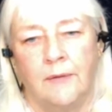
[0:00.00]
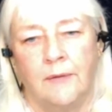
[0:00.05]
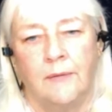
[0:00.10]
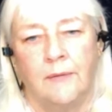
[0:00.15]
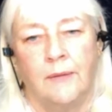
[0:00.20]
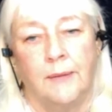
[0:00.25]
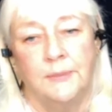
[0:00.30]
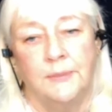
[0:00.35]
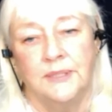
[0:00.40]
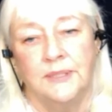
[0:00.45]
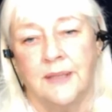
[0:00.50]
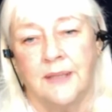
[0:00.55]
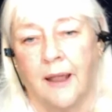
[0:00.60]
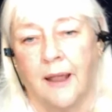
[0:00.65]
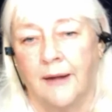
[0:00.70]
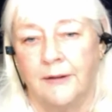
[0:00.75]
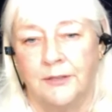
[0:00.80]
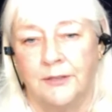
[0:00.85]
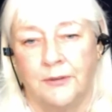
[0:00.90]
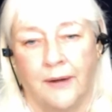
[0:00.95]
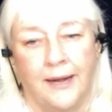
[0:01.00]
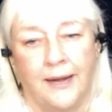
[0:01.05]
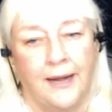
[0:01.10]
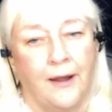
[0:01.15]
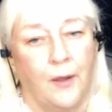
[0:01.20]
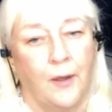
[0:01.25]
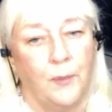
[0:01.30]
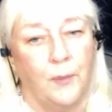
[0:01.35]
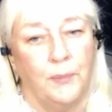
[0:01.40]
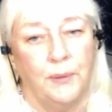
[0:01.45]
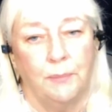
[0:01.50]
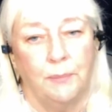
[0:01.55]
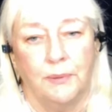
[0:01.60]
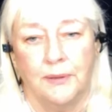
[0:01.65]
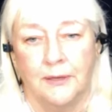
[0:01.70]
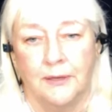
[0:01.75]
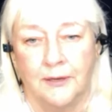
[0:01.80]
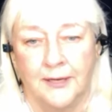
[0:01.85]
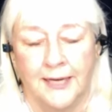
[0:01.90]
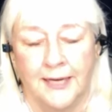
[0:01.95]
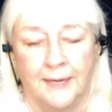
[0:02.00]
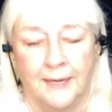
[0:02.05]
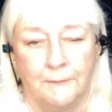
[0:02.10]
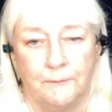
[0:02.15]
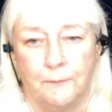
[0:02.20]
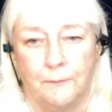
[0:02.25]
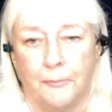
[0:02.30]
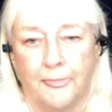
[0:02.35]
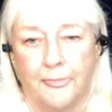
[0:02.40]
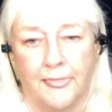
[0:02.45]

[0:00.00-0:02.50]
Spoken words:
I'm just kind of trying to help people learn